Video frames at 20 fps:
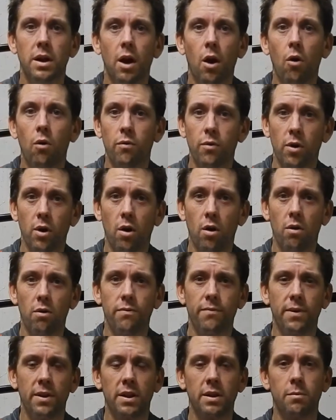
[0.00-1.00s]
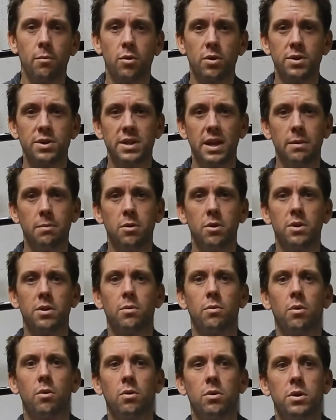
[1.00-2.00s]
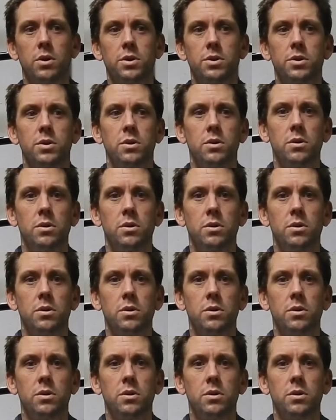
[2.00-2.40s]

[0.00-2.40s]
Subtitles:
Overall, feeling more stable on the rollers.